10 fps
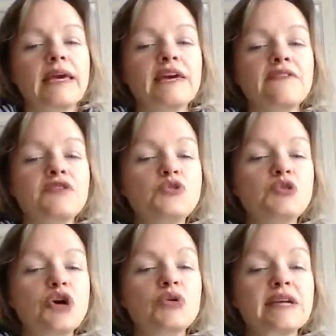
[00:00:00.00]
If you
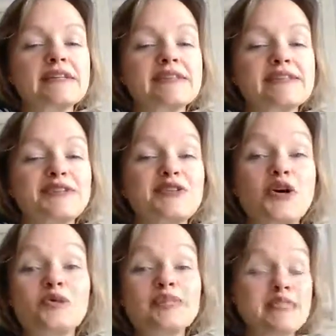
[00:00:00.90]
notice
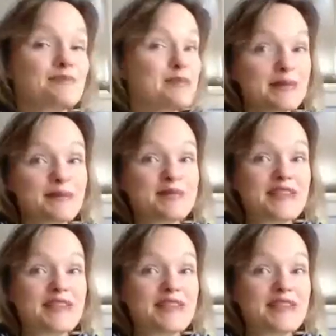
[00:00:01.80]
no symptoms,